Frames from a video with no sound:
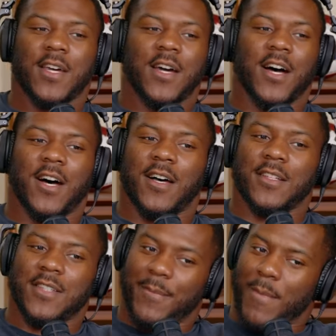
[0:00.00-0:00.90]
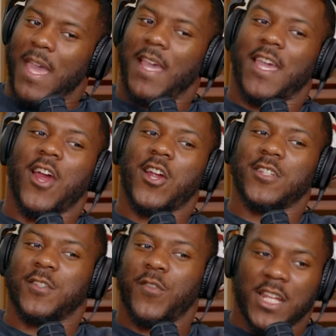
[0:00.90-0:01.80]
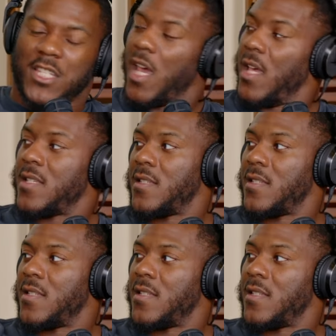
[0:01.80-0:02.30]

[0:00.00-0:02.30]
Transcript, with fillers: the main character is Vinny Chase.